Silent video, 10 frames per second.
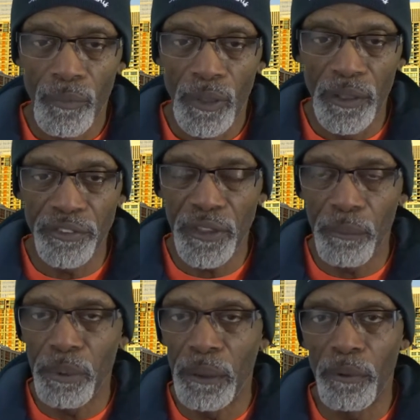These
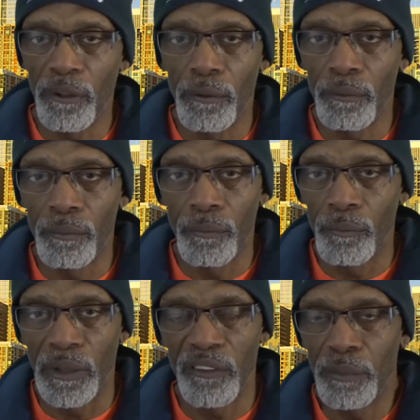same people
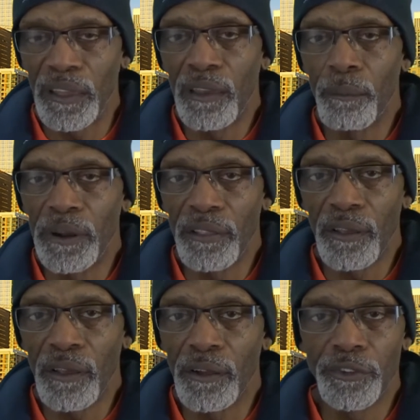have been coming in
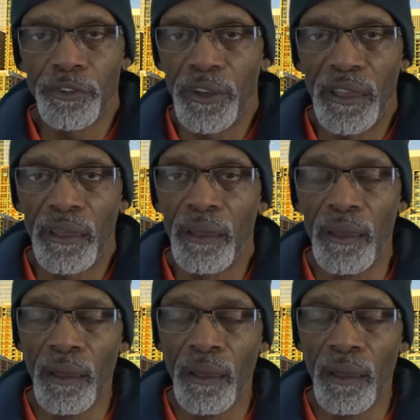the country